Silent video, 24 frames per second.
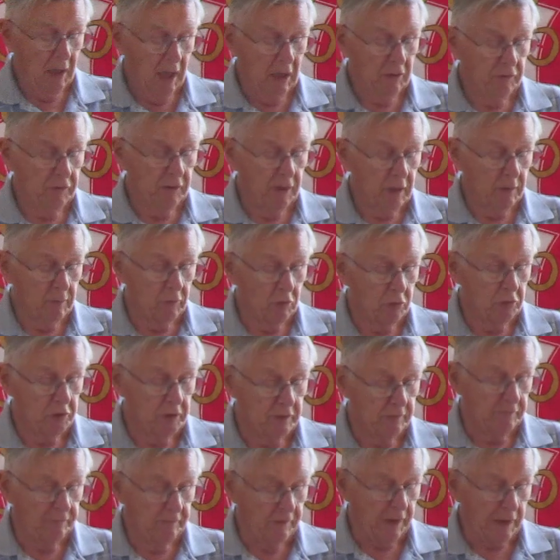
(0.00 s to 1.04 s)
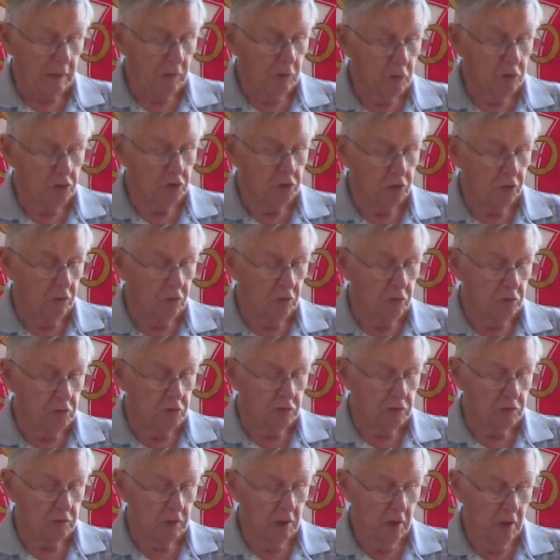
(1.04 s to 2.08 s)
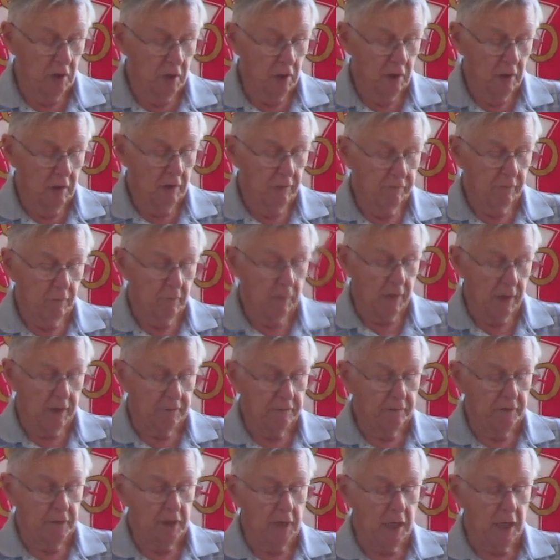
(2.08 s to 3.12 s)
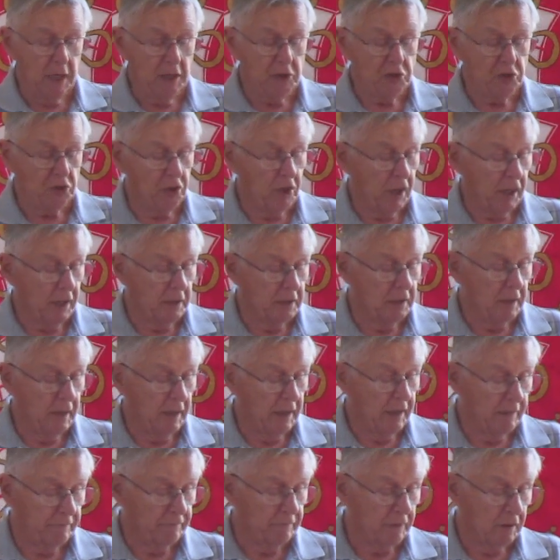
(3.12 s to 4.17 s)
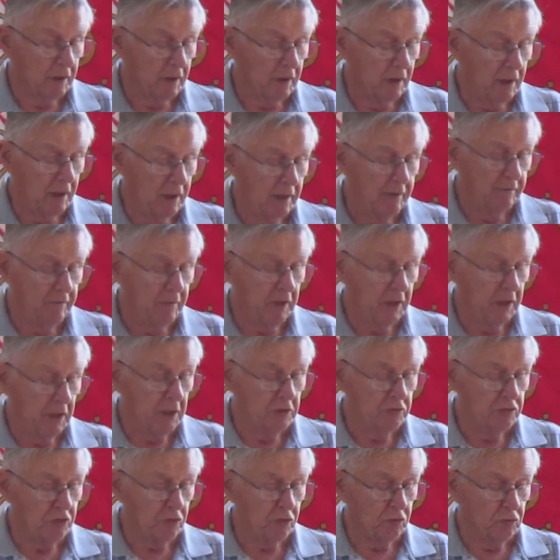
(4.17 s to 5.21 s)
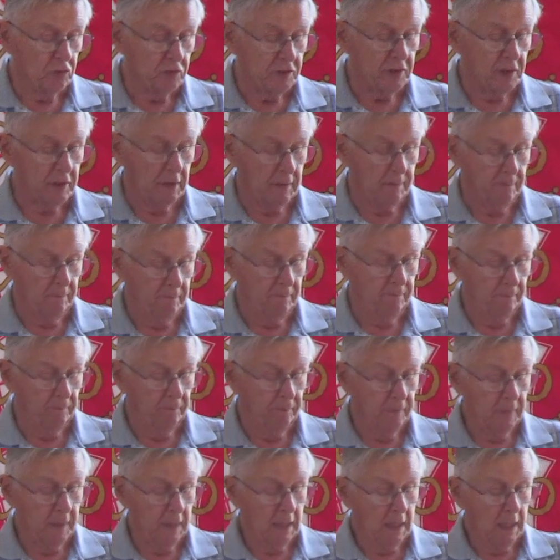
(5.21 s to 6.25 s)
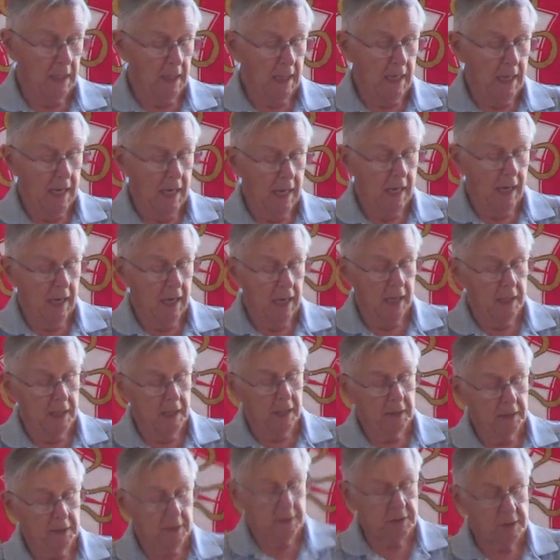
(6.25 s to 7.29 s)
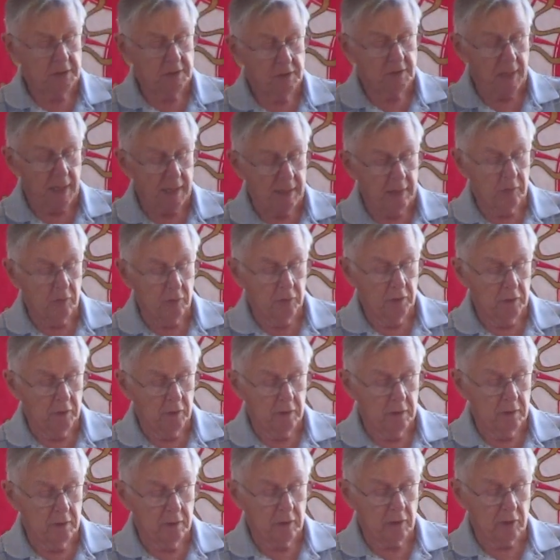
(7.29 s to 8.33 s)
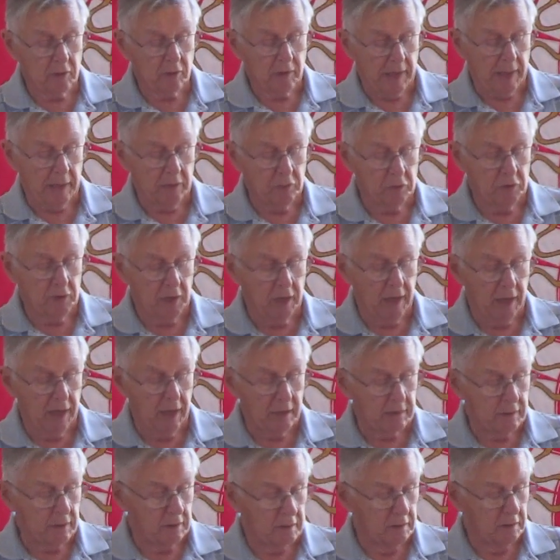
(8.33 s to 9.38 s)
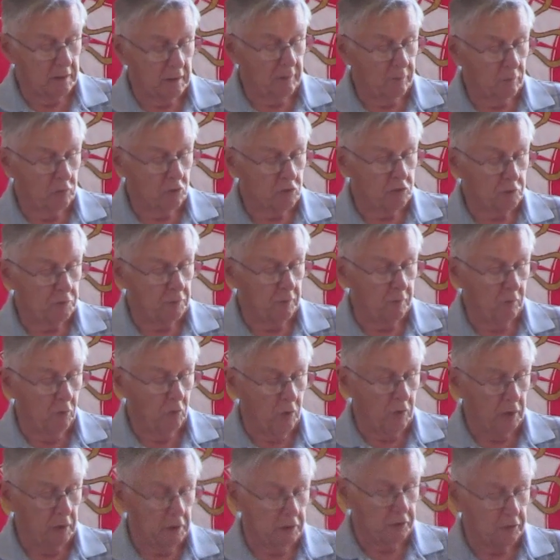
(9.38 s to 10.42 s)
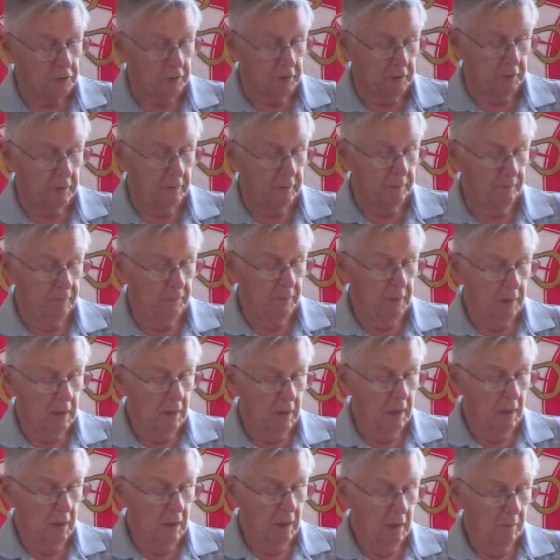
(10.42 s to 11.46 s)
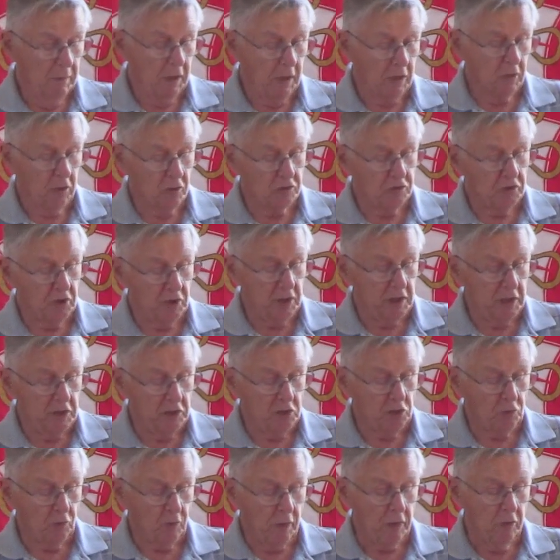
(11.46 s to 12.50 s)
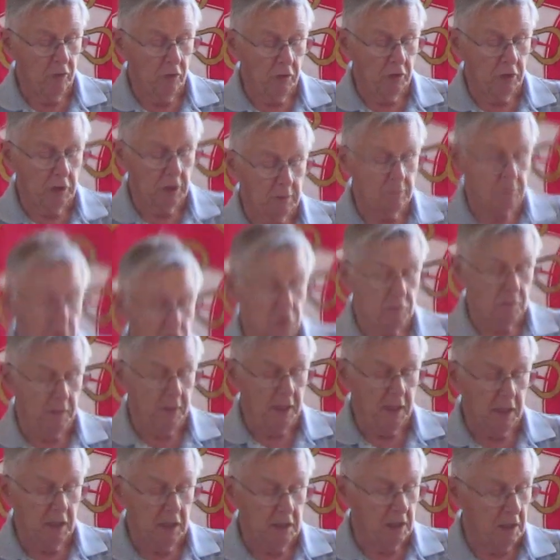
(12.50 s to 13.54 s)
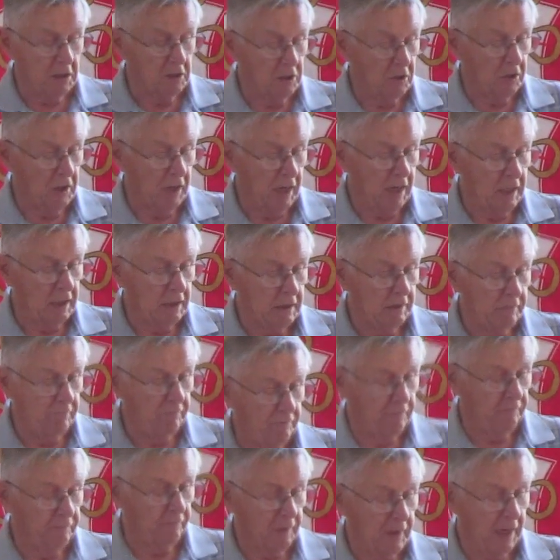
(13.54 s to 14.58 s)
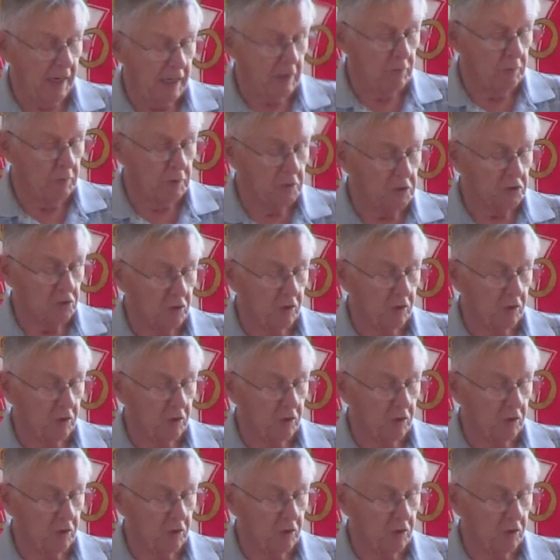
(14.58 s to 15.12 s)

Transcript: Now there were devout Jews from every nation under heaven living in Jerusalem. And at this sound the crowd gathered and was bewildered, because each one heard him speaking in the native language